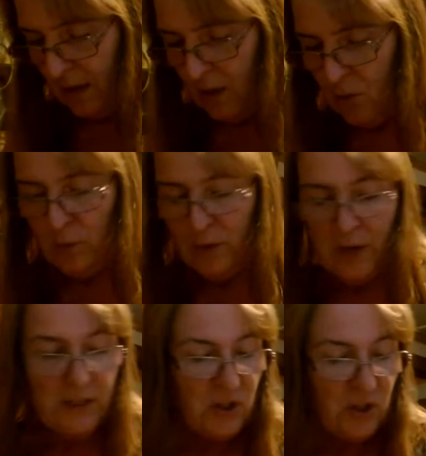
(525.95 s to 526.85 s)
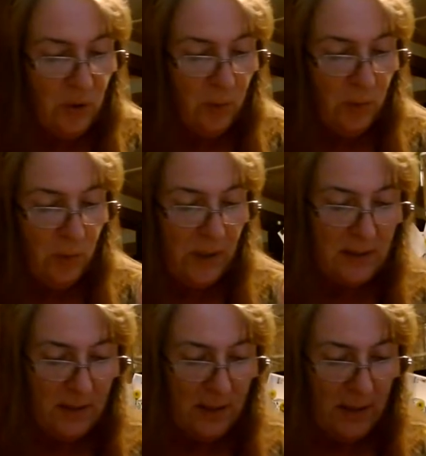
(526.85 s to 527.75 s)
And what I do is,
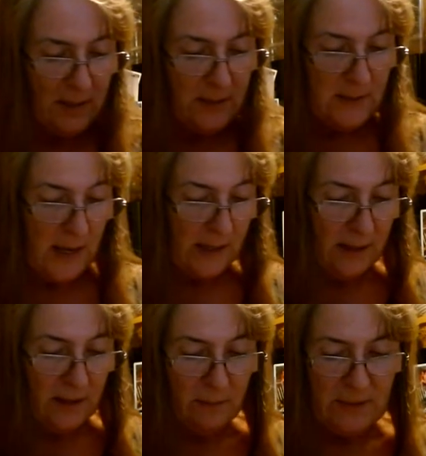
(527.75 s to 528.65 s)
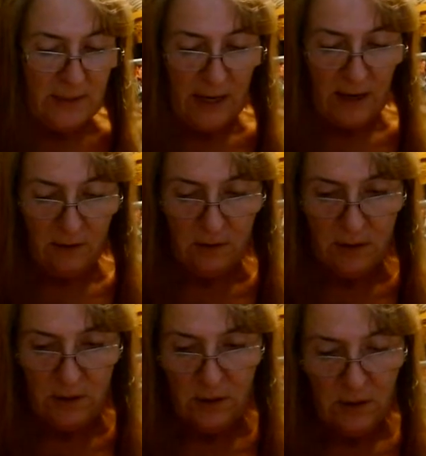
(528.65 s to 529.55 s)
is I cut them down
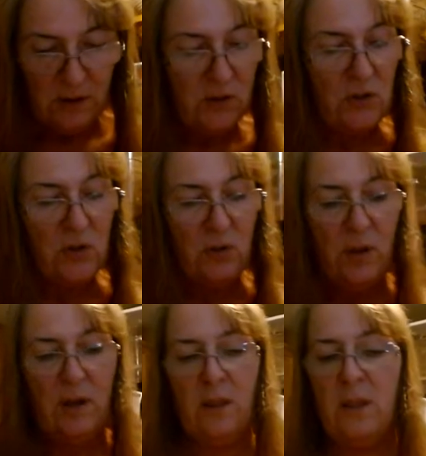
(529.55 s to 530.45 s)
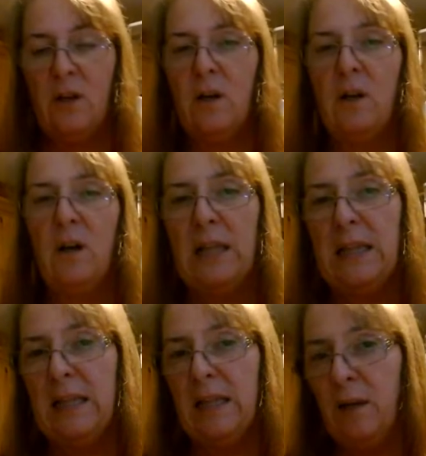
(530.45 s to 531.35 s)
so that they're a
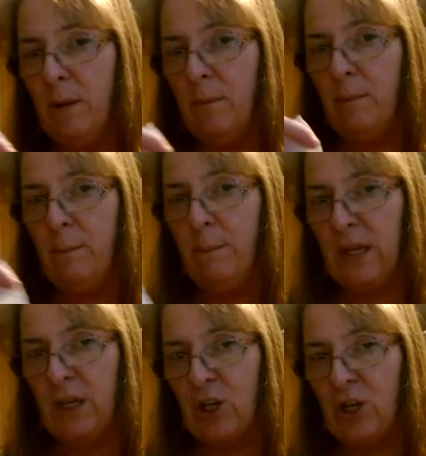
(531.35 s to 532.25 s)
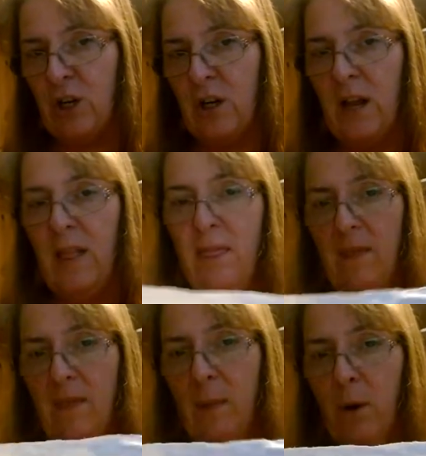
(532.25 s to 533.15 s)
little bit bigger
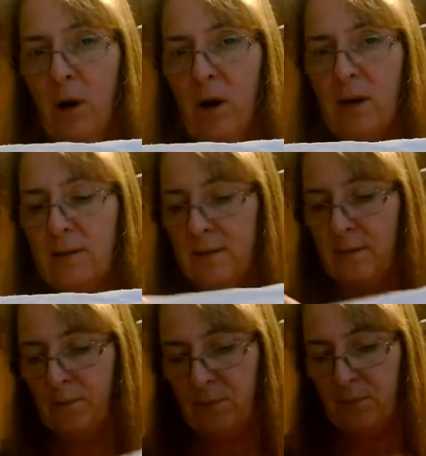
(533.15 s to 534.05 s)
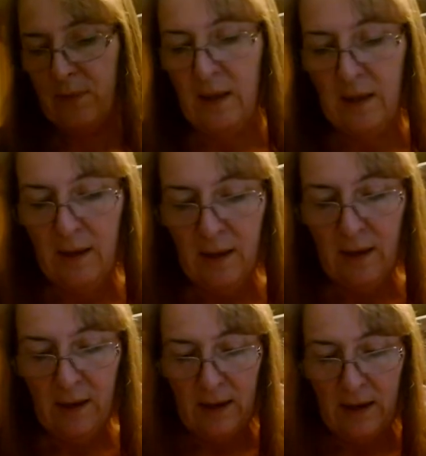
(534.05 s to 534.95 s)
than the box.
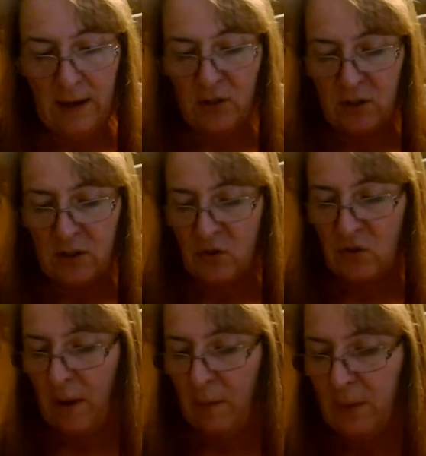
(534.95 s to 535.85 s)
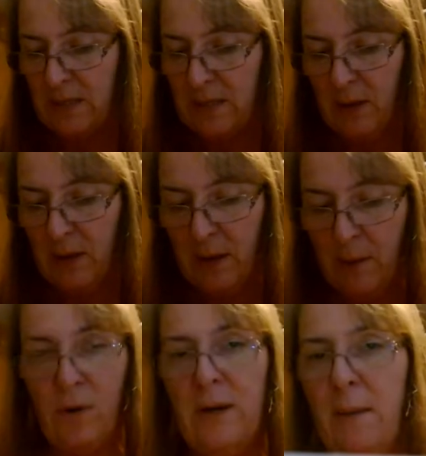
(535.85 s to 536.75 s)
And I took a scrap piece of paper
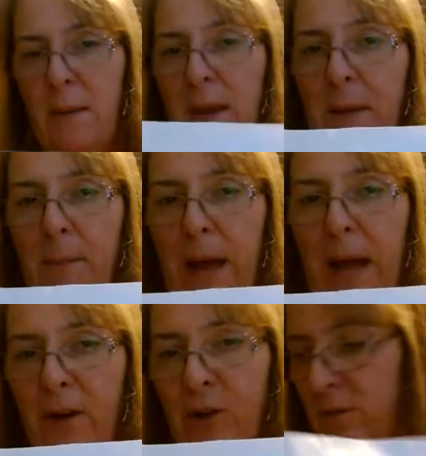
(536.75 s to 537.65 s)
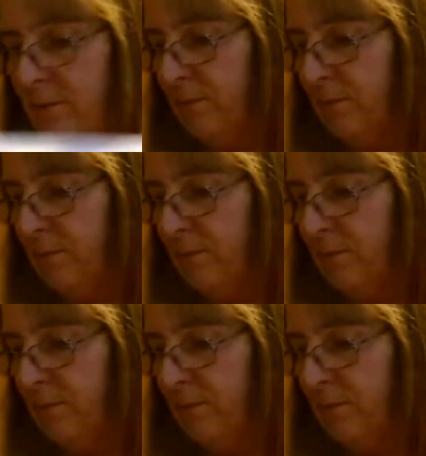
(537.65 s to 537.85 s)
and I made a pattern.